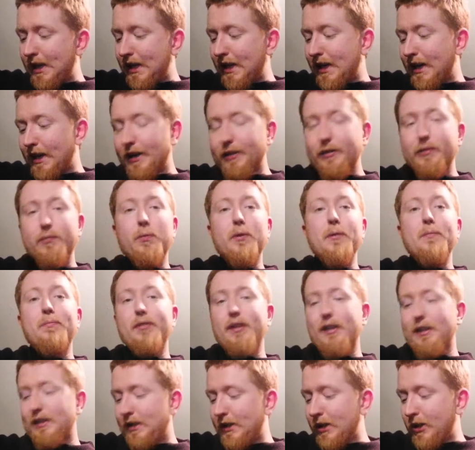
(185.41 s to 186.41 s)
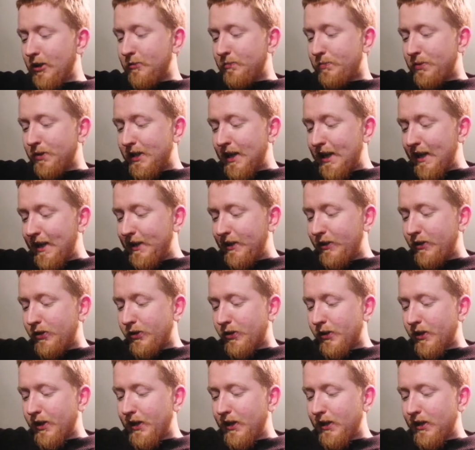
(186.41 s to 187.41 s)
And we play the open A
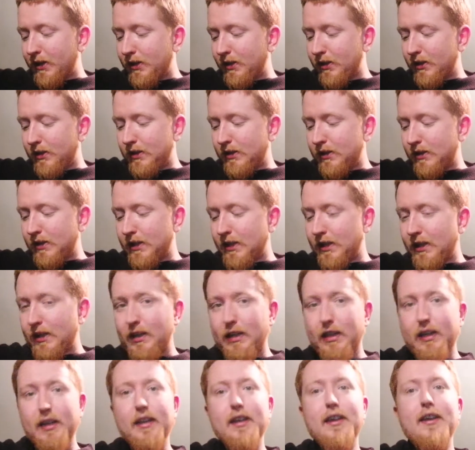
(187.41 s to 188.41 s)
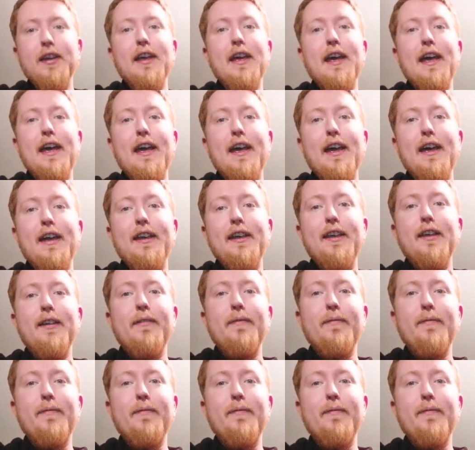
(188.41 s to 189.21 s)
string, E, A,